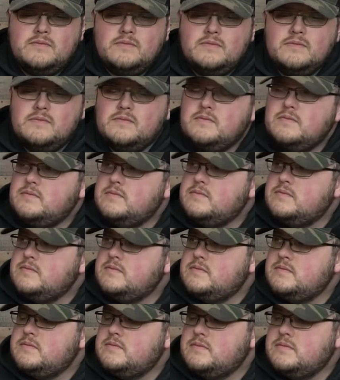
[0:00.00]

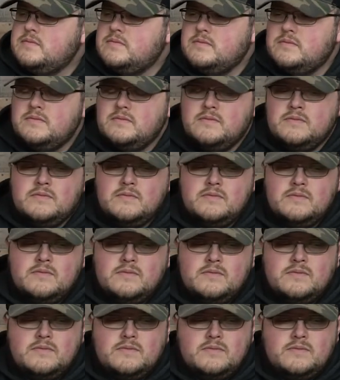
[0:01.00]

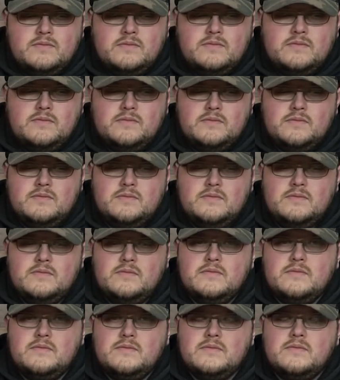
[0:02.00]

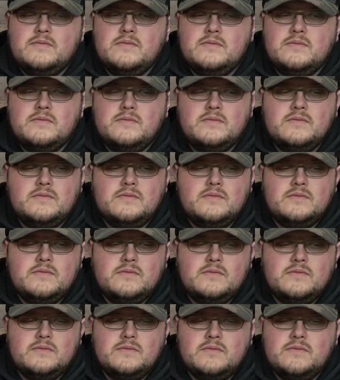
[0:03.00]

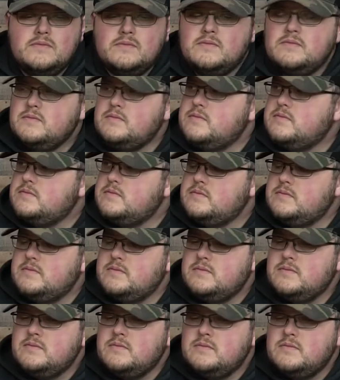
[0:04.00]

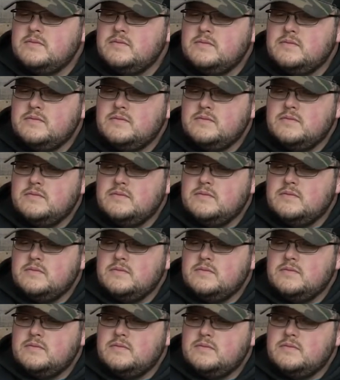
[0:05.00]

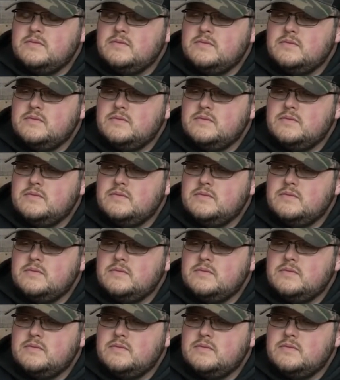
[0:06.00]
The person shown says nothing.